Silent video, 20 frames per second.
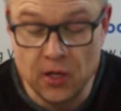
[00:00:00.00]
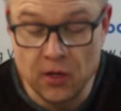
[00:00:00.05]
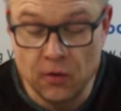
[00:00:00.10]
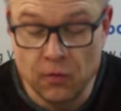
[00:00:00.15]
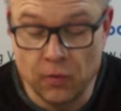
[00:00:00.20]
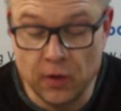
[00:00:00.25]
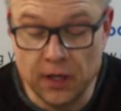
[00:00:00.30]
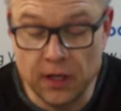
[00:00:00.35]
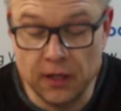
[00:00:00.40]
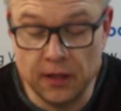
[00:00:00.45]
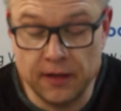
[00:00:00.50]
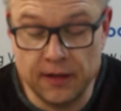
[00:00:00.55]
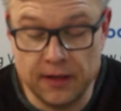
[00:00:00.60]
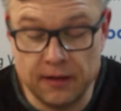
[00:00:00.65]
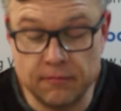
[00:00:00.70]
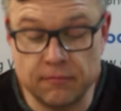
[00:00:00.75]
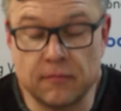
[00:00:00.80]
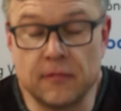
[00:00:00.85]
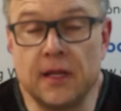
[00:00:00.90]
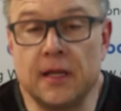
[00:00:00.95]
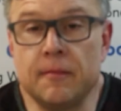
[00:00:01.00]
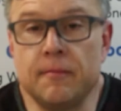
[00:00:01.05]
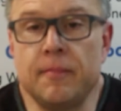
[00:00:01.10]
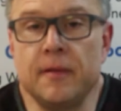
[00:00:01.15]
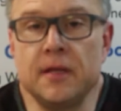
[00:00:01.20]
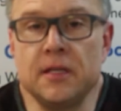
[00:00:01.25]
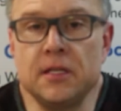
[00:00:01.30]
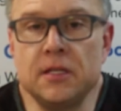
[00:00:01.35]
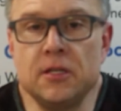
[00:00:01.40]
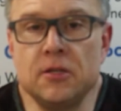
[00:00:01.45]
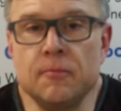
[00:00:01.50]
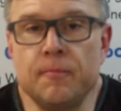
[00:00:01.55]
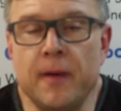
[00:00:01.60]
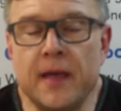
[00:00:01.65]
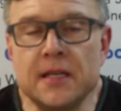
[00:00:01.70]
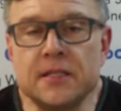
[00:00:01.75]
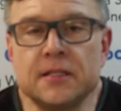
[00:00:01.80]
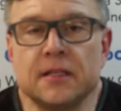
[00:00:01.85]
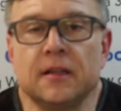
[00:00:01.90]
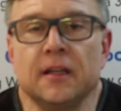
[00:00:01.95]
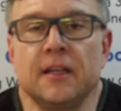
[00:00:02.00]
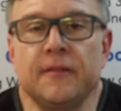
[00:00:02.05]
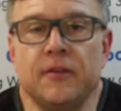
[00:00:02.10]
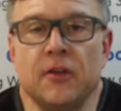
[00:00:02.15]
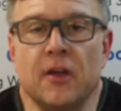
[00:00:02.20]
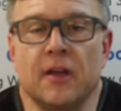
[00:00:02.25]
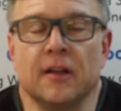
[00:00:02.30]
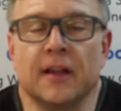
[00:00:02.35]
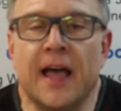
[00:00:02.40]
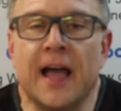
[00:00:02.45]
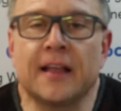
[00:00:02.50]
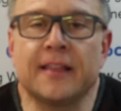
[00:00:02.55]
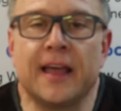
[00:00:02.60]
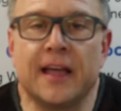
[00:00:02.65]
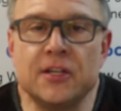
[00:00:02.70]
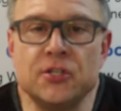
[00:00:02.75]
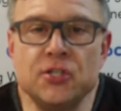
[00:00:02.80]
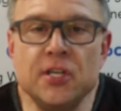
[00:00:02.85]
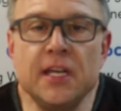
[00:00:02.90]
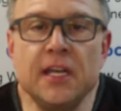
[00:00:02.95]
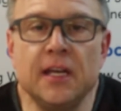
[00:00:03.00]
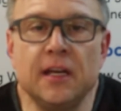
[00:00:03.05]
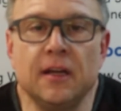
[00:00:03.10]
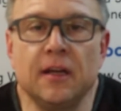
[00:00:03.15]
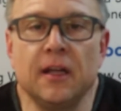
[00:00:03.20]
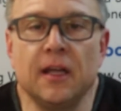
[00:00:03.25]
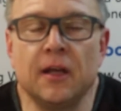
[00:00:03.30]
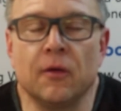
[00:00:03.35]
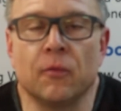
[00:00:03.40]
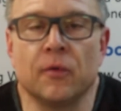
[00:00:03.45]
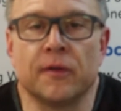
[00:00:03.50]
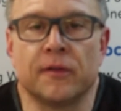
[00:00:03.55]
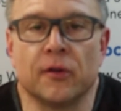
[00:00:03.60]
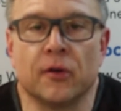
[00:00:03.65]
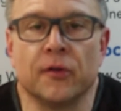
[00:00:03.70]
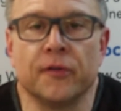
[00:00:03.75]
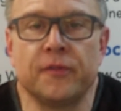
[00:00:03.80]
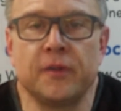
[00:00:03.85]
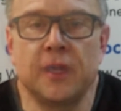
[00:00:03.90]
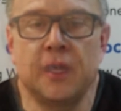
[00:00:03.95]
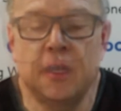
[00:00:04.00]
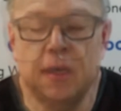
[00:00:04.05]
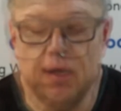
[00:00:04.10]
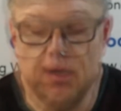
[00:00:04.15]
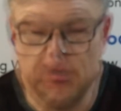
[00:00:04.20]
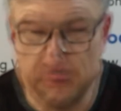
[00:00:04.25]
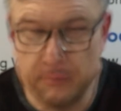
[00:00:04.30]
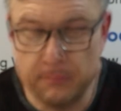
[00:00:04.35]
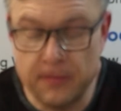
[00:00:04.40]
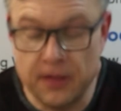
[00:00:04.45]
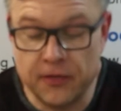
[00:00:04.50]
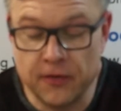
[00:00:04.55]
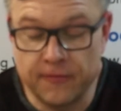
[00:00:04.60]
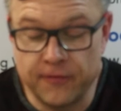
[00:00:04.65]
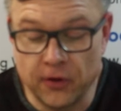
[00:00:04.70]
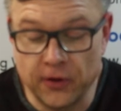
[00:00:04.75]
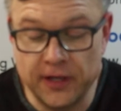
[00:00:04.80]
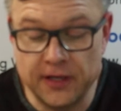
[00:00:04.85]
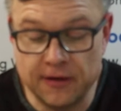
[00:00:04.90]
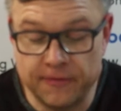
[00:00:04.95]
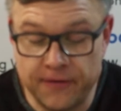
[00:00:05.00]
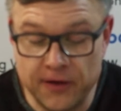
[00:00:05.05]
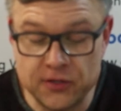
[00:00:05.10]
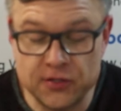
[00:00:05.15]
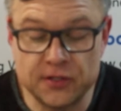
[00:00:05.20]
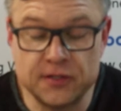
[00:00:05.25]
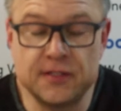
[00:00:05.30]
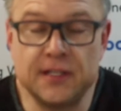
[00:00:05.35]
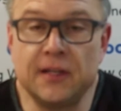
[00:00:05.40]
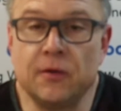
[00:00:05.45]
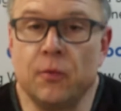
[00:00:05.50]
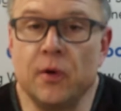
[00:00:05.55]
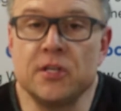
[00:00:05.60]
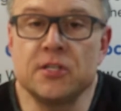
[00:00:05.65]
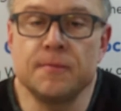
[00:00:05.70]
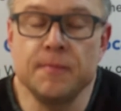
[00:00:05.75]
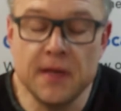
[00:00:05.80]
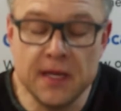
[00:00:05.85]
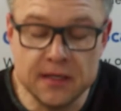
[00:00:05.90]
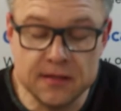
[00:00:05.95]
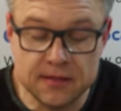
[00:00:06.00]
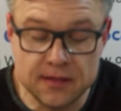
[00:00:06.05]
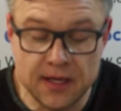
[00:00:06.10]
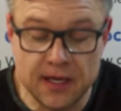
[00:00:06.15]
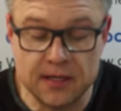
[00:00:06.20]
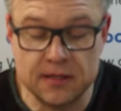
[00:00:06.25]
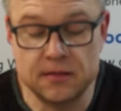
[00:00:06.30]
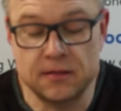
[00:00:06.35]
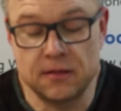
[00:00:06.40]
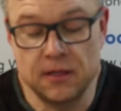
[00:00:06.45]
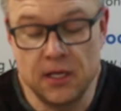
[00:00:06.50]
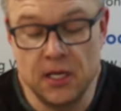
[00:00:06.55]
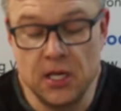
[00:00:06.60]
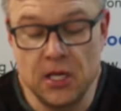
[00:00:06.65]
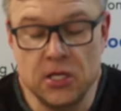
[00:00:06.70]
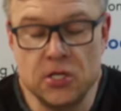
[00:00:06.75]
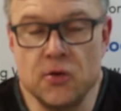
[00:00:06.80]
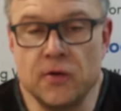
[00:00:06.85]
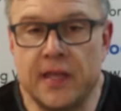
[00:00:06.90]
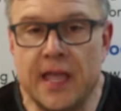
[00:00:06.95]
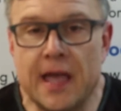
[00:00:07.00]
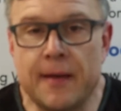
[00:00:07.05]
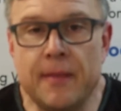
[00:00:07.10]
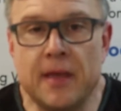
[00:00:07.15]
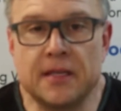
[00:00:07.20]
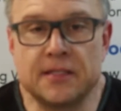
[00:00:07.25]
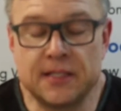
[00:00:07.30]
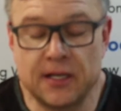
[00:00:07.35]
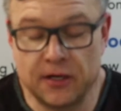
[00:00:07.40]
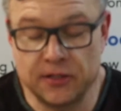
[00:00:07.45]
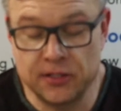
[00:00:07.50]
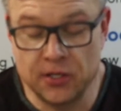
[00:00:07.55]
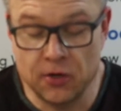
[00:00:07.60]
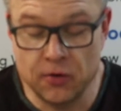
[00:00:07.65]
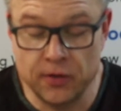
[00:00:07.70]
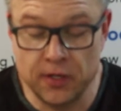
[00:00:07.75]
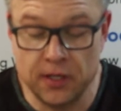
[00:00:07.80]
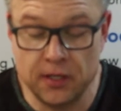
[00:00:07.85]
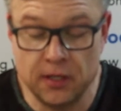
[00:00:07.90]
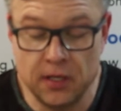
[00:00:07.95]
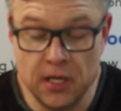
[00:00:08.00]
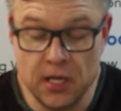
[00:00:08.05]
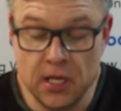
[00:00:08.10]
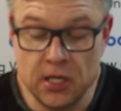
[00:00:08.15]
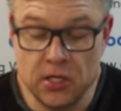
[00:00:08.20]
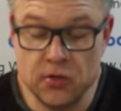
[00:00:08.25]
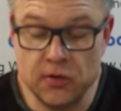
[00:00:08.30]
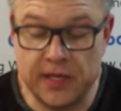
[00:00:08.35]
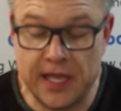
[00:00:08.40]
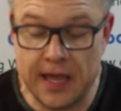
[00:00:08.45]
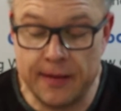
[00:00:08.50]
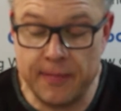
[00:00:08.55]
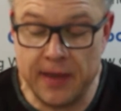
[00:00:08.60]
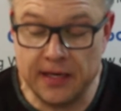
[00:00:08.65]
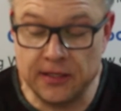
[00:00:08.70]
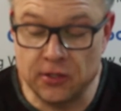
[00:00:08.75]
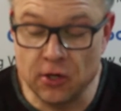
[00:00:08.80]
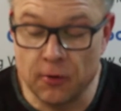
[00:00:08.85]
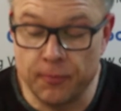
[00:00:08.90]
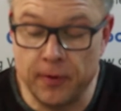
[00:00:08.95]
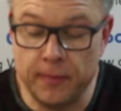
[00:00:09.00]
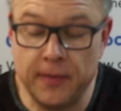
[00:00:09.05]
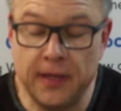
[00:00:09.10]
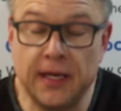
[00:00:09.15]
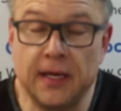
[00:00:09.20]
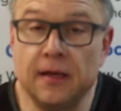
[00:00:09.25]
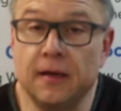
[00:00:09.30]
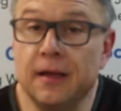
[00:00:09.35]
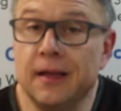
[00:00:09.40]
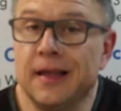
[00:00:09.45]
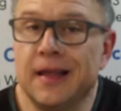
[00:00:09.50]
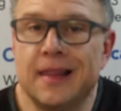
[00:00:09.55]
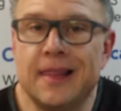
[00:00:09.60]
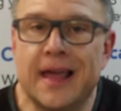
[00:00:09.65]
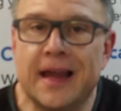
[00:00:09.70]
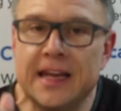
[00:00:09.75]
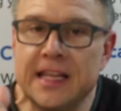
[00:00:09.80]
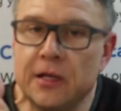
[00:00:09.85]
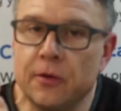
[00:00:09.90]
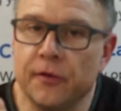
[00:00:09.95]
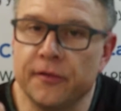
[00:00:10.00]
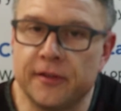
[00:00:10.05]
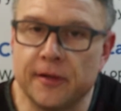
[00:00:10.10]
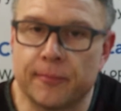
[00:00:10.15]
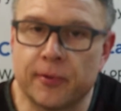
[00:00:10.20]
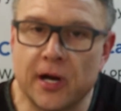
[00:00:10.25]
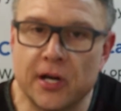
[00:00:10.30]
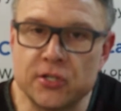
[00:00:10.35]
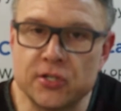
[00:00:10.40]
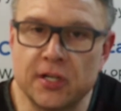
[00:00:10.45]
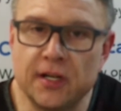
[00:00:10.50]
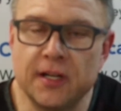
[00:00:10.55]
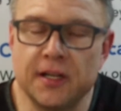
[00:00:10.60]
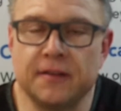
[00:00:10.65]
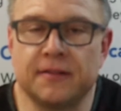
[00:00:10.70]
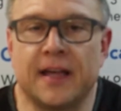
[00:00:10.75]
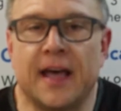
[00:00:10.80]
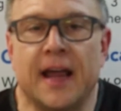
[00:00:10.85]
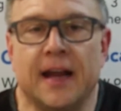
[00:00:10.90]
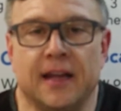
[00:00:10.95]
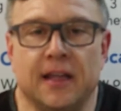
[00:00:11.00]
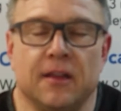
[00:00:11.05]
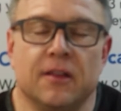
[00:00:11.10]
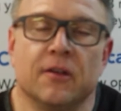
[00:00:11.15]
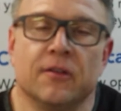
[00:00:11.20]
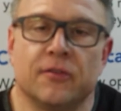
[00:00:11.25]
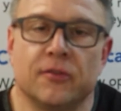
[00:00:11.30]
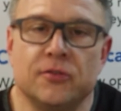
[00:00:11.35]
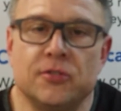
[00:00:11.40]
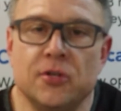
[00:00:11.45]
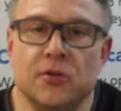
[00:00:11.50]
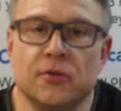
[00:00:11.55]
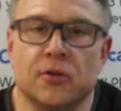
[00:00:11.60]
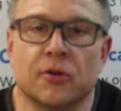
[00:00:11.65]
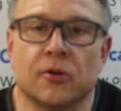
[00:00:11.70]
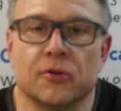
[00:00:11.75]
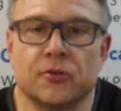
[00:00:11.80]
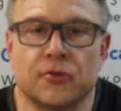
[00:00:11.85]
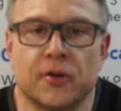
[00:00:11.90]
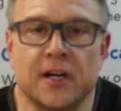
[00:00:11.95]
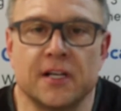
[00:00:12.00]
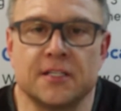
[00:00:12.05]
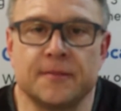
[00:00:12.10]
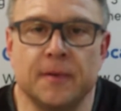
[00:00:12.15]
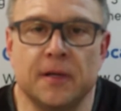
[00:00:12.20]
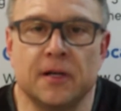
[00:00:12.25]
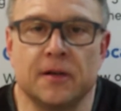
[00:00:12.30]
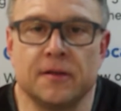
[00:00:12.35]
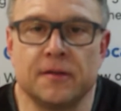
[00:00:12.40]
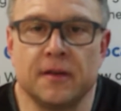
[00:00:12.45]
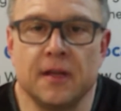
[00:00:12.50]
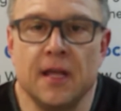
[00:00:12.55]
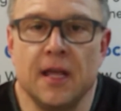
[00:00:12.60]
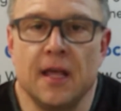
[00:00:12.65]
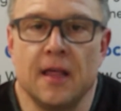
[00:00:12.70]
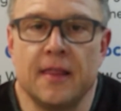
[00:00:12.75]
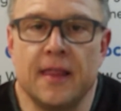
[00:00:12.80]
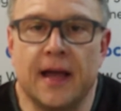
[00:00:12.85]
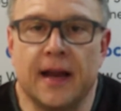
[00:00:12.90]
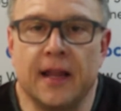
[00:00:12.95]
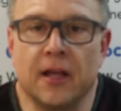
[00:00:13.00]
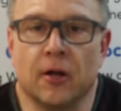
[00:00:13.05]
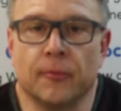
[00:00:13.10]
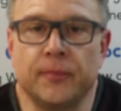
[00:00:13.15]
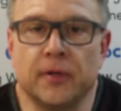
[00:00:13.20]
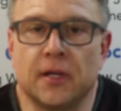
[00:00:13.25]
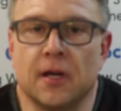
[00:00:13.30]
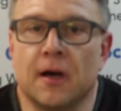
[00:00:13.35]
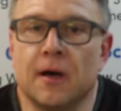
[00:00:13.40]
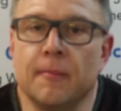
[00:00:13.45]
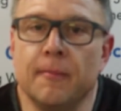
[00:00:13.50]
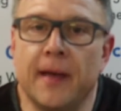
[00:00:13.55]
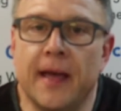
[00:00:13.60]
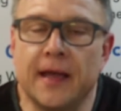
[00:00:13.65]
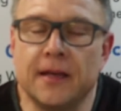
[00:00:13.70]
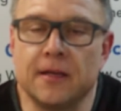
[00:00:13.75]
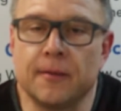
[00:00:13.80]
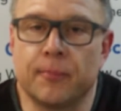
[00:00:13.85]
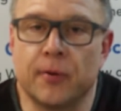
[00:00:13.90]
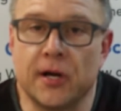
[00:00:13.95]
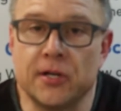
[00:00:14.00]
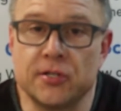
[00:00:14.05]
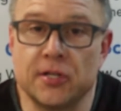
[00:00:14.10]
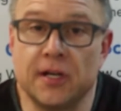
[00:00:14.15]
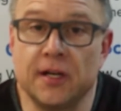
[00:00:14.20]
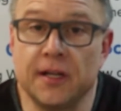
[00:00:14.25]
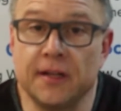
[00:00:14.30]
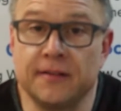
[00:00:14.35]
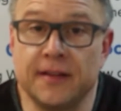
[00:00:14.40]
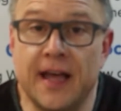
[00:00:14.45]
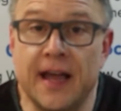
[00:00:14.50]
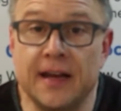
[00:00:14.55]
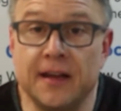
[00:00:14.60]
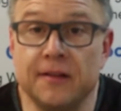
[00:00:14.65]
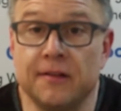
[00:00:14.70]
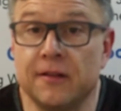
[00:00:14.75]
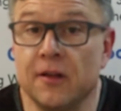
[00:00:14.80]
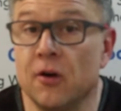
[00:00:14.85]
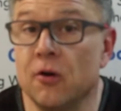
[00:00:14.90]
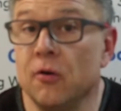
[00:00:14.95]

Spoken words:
Well, basically, if you lack that gene, it results in methylfolate deficiency, which means this: you can't make serotonin, you can't make dopamine. That equals depression and anxiety. Those are two neurotransmitters that help to combat depression and anxiety. So